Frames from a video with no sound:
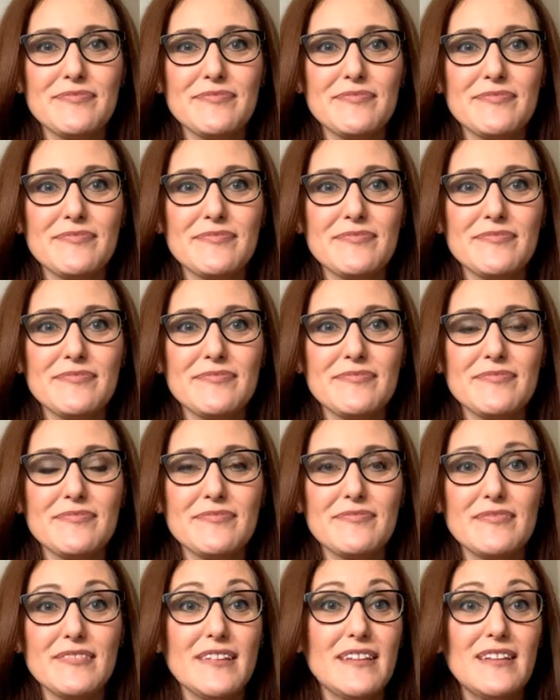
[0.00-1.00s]
we add
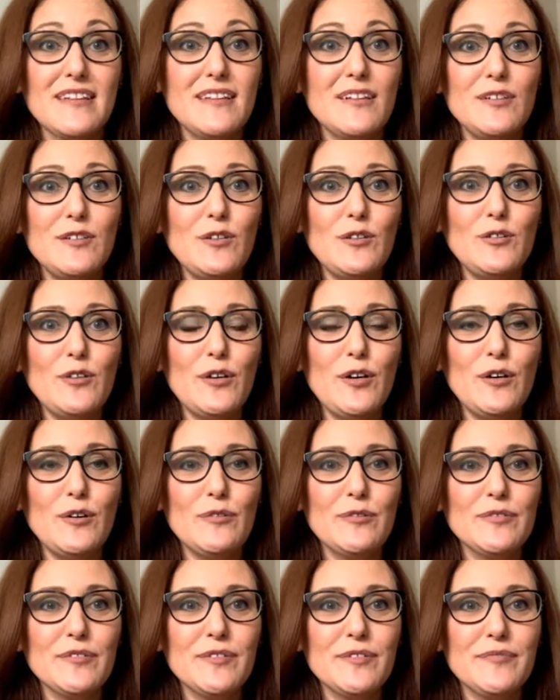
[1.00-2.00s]
these things
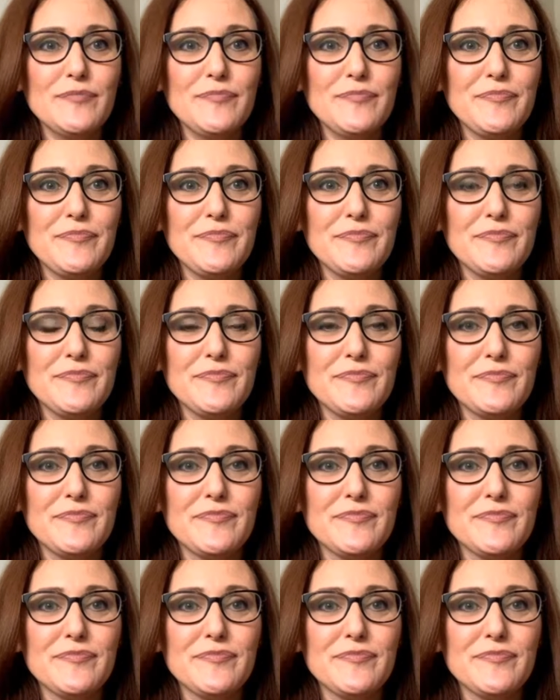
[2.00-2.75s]
and we don't need to.